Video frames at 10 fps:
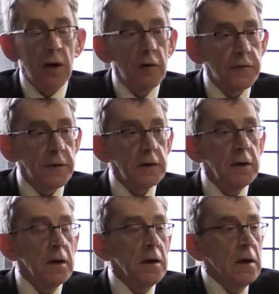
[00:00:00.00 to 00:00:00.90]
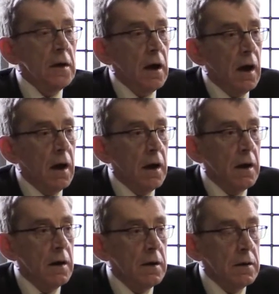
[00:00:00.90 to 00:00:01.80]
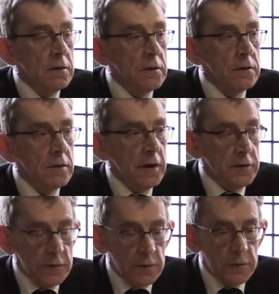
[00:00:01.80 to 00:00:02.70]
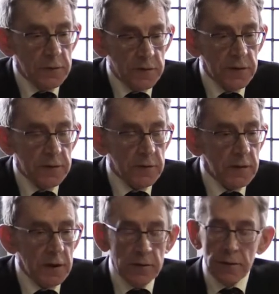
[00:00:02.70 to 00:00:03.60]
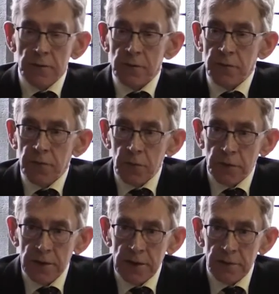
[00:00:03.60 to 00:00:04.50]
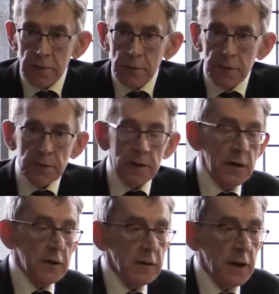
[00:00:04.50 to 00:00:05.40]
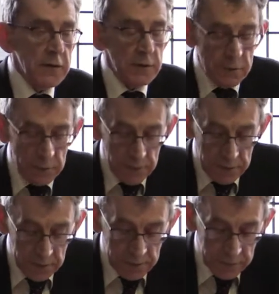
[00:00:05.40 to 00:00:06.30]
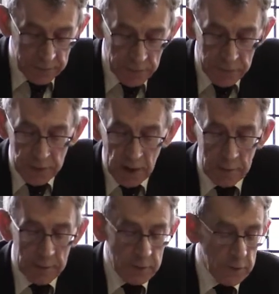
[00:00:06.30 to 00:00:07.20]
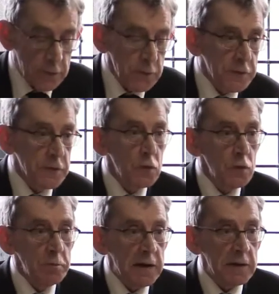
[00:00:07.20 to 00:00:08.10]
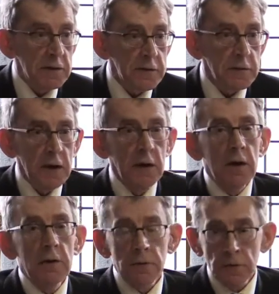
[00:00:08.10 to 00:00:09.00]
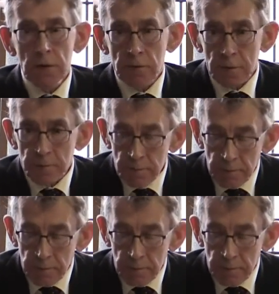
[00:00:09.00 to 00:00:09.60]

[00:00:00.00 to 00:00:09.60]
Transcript: of the 1906 to 1914 era, was that in 1906, for the first time, they introduced school meals for children.